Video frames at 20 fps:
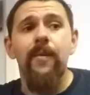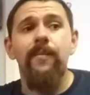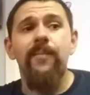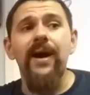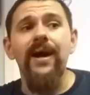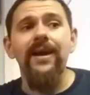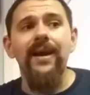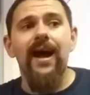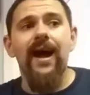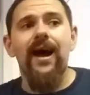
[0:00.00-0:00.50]

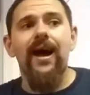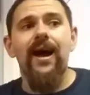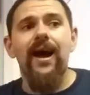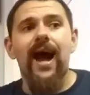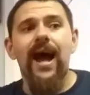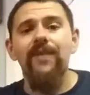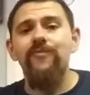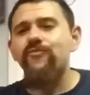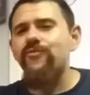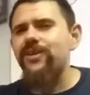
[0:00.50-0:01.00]
but
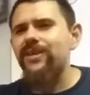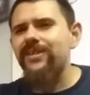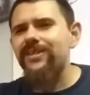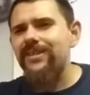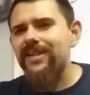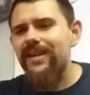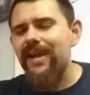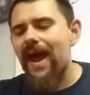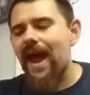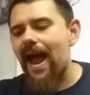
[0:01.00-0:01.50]
I really
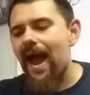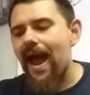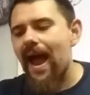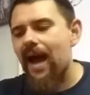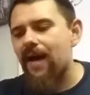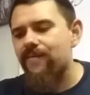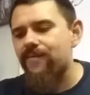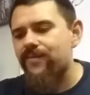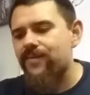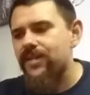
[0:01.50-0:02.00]
didn't
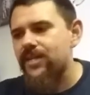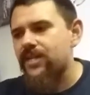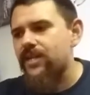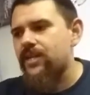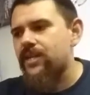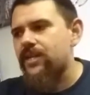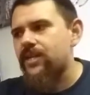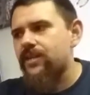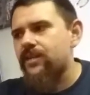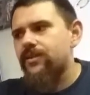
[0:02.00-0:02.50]
have
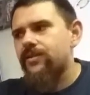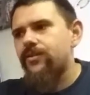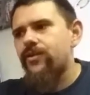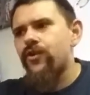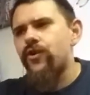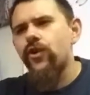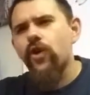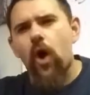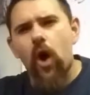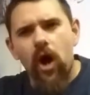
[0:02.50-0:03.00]
the
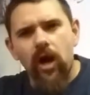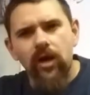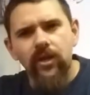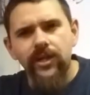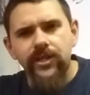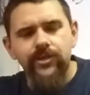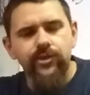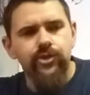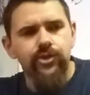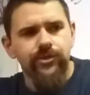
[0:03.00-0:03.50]

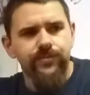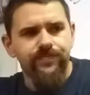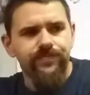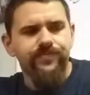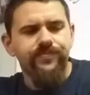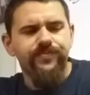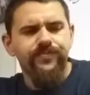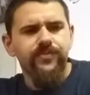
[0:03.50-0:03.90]
knowledge